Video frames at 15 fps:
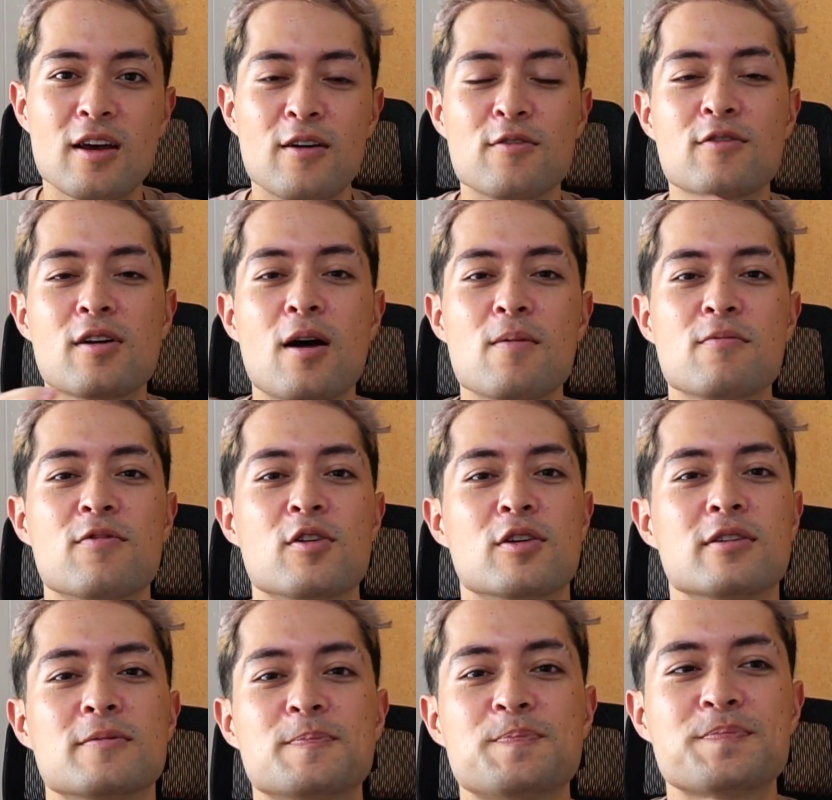of comfort.
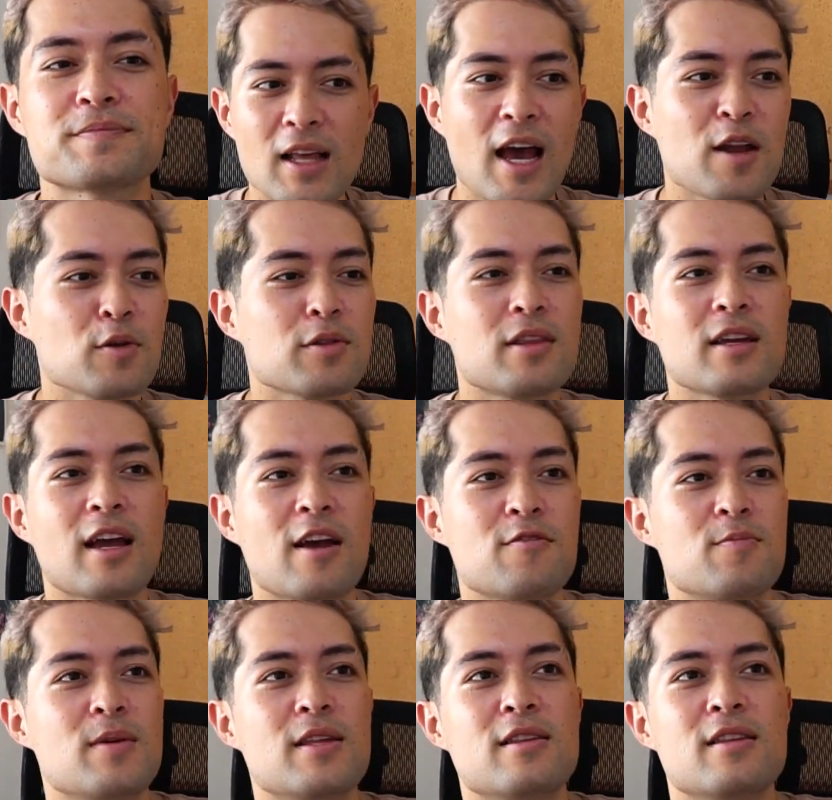I don't think I've
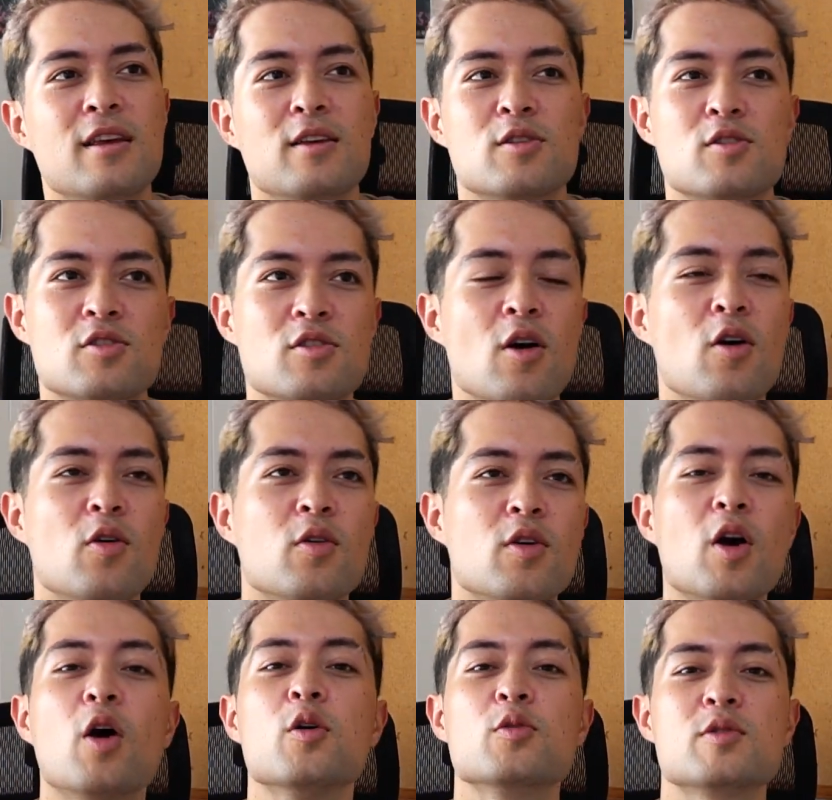been so
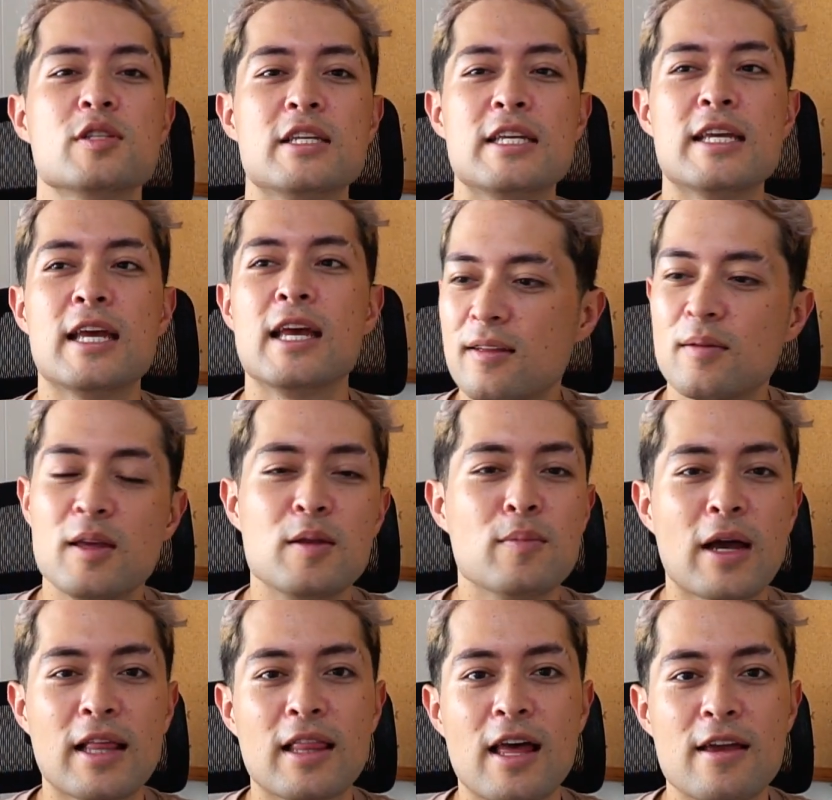cozy in
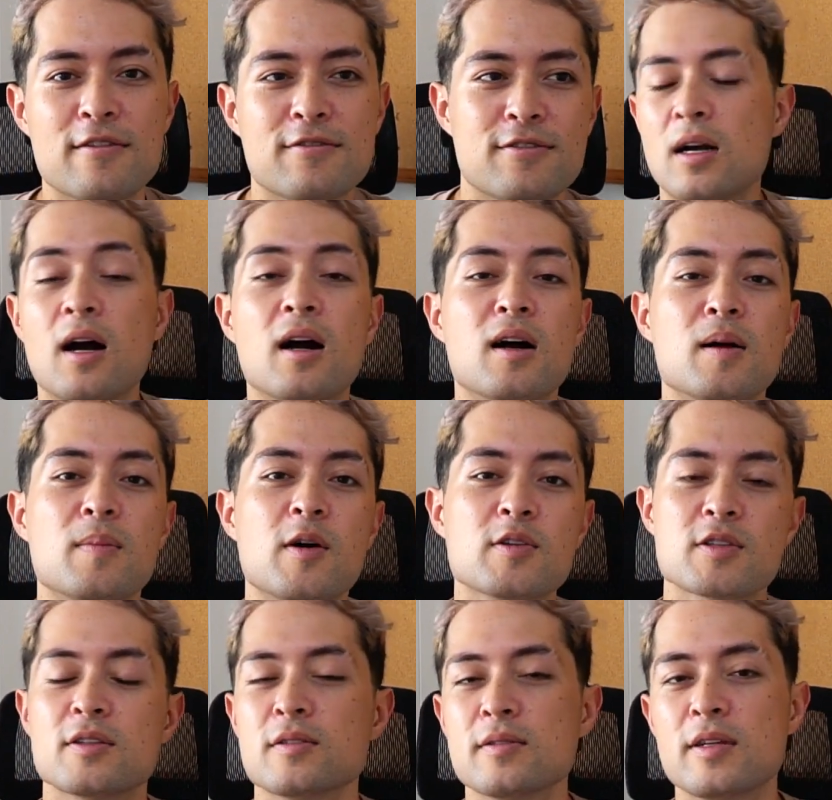my life.
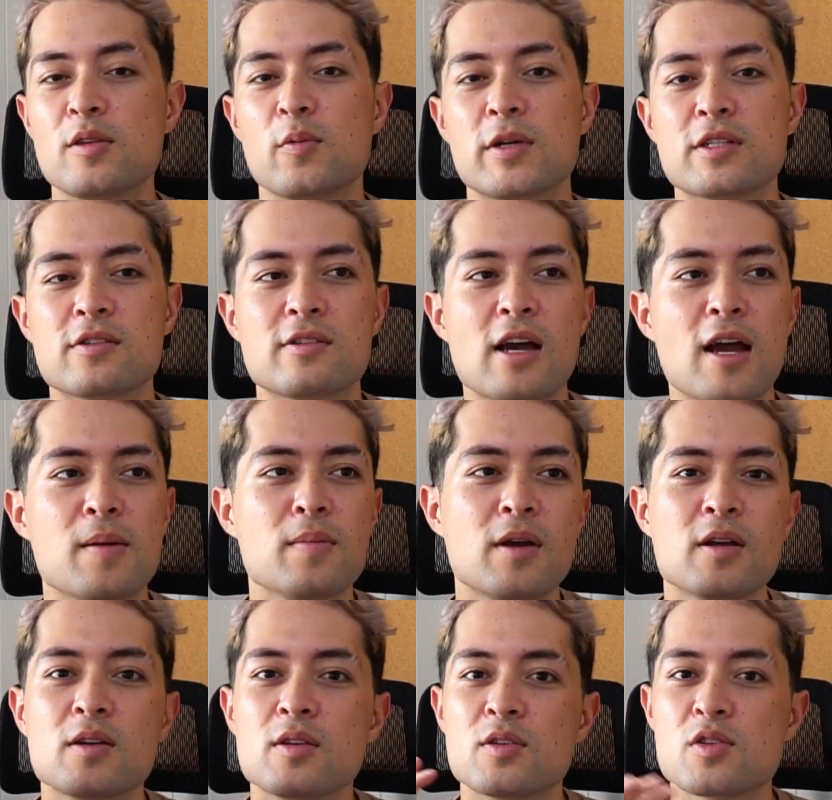Also in the wintertime,
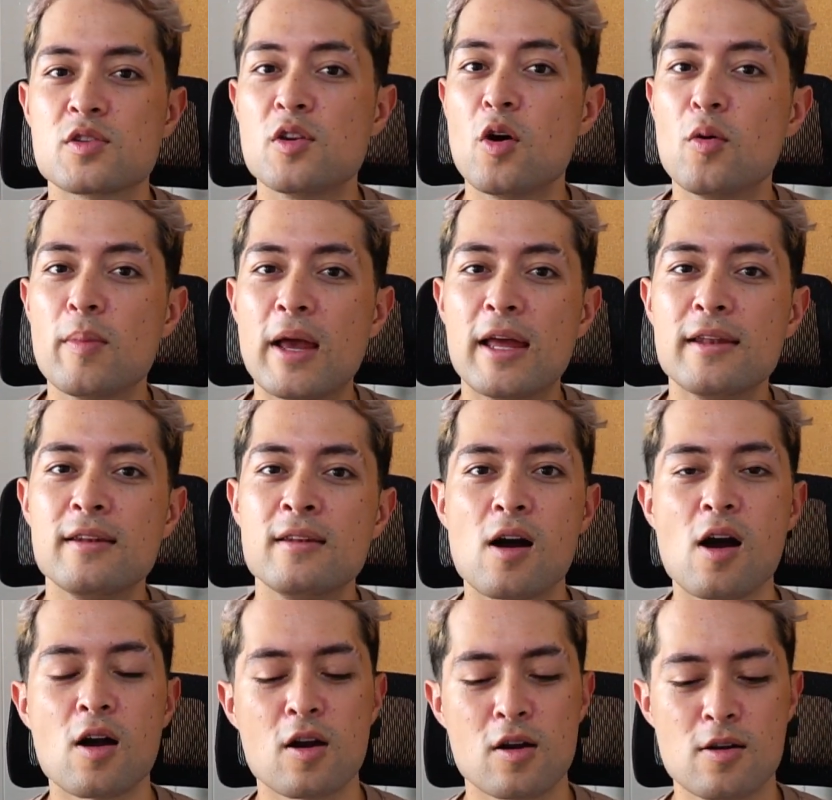snowmen
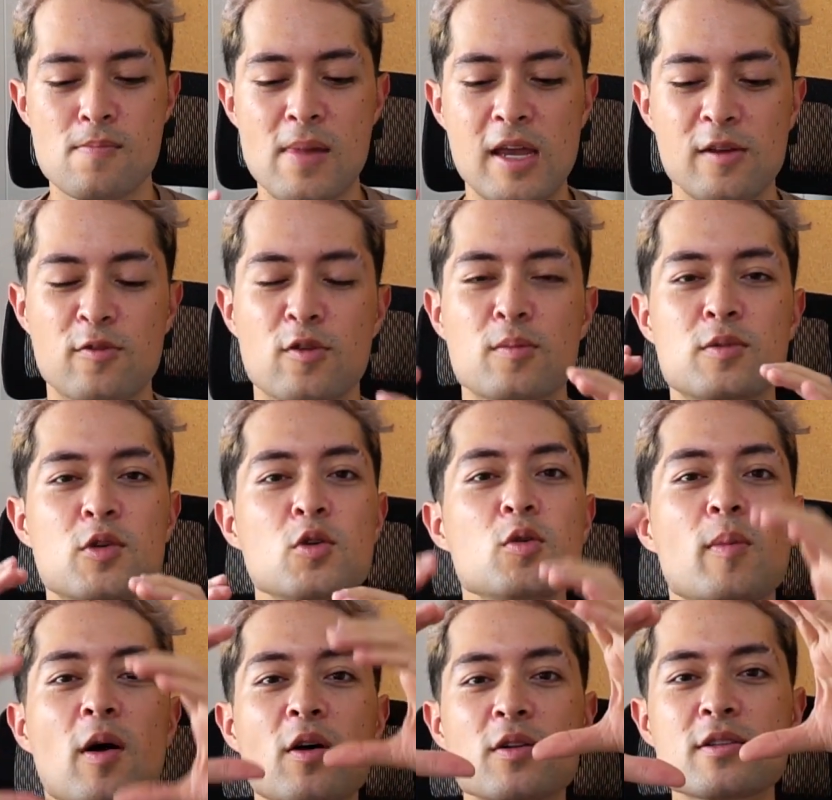are made from 2
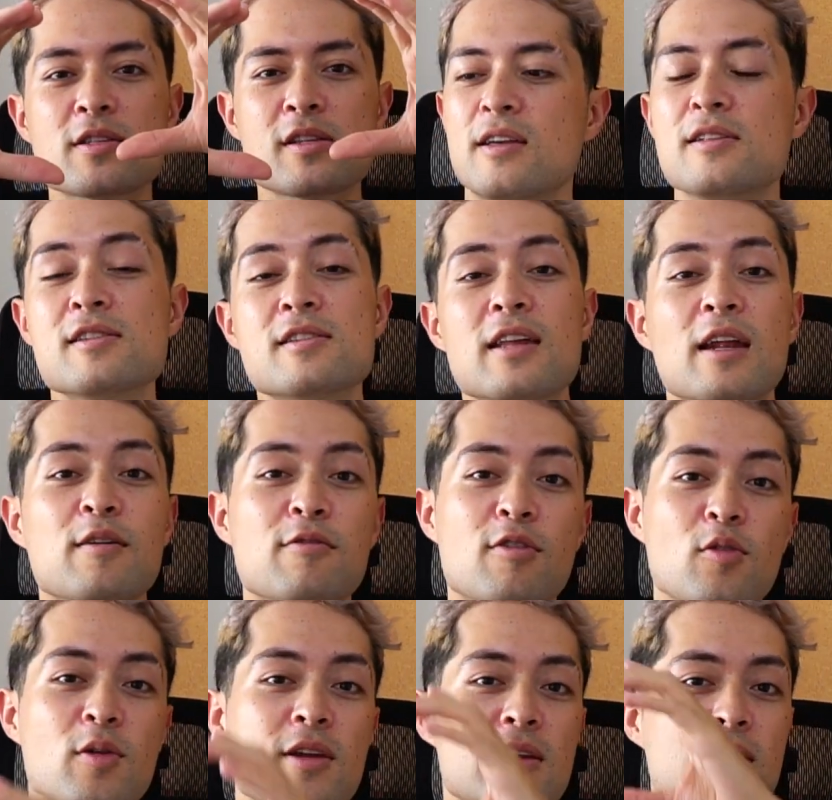balls instead of
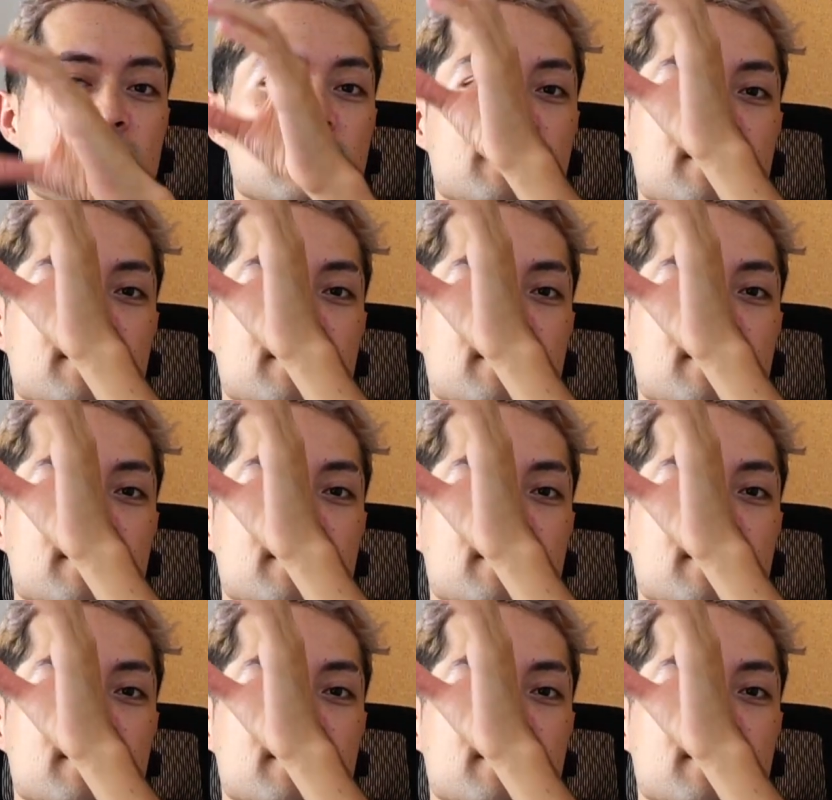3.